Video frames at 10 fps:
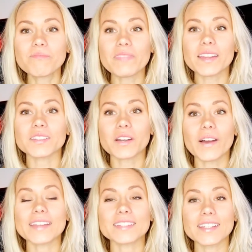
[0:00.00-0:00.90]
so
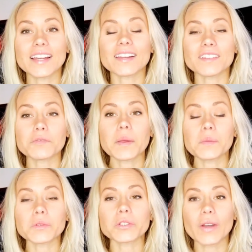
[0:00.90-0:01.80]
I see a lot of people
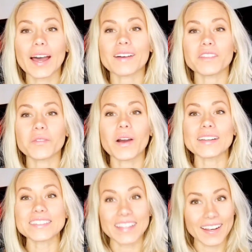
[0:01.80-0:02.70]
do have the
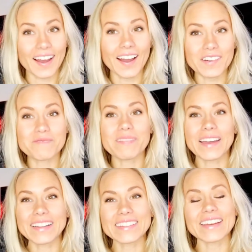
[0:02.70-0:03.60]
ones that I have
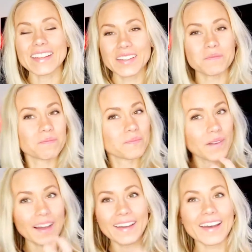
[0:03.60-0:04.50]
made
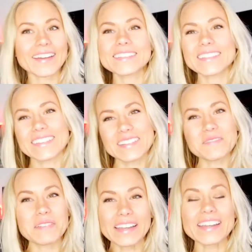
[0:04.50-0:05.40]
by hands in the
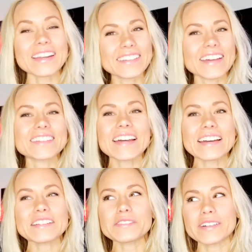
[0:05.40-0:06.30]
beginning. That's
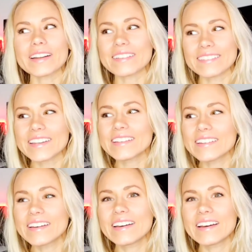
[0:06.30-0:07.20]
kind of fun, I think.
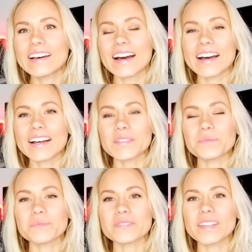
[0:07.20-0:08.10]

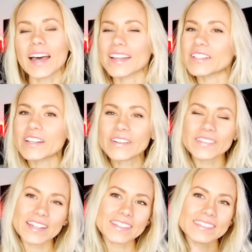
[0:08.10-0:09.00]
And
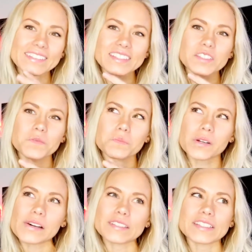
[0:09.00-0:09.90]
then this
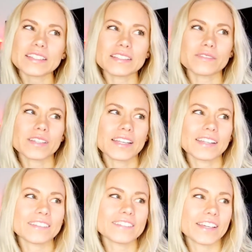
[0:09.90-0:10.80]
process of
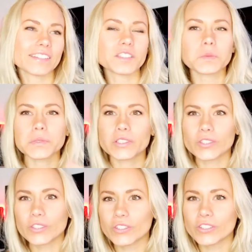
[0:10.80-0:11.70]
getting things
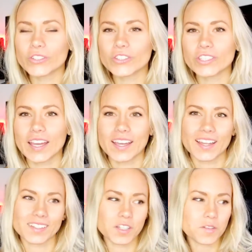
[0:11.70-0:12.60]
produced
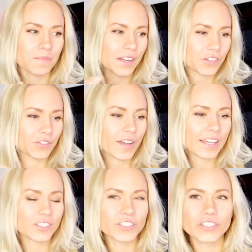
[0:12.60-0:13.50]
and
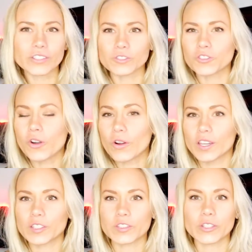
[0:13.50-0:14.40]
manufactured and
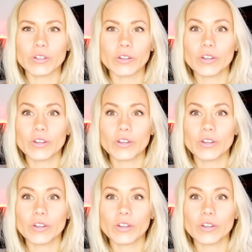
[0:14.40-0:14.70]
talking to